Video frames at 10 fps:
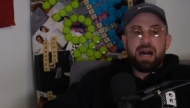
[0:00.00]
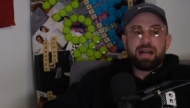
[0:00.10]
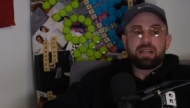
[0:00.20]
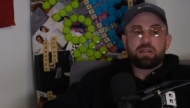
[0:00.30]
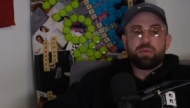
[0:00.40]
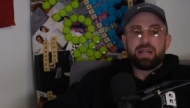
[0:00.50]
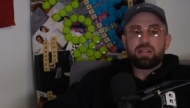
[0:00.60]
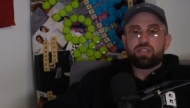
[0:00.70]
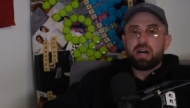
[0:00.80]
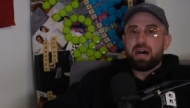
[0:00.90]
I think
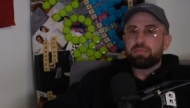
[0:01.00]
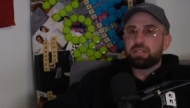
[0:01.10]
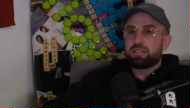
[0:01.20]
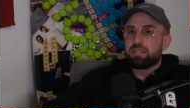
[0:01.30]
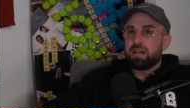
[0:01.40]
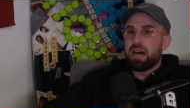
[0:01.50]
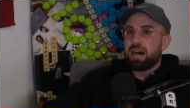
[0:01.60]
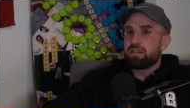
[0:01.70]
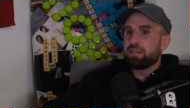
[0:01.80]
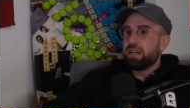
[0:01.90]
quitting jobs is
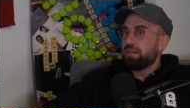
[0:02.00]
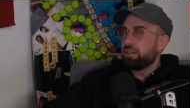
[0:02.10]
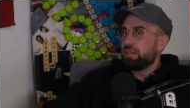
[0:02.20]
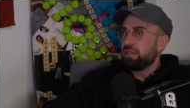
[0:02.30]
hotter than ever.